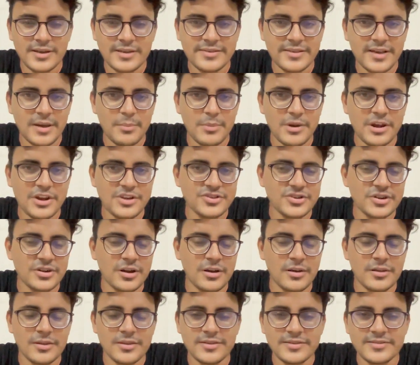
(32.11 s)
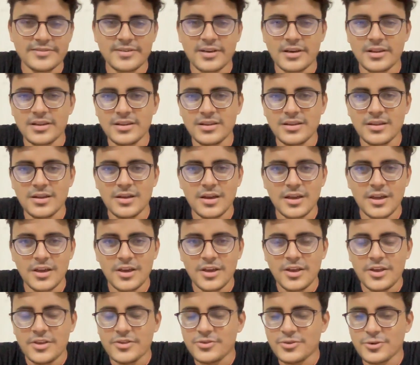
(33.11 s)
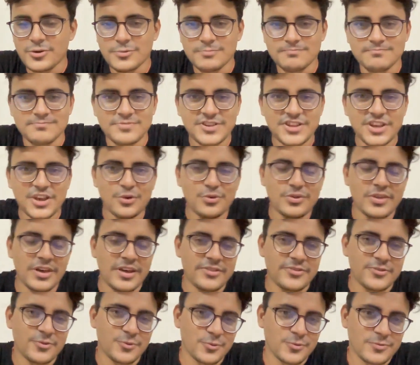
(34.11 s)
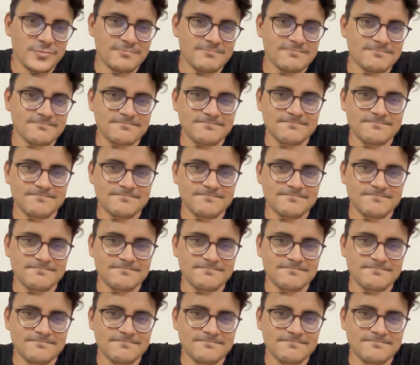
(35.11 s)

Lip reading: examination under the sun. So see you there soon.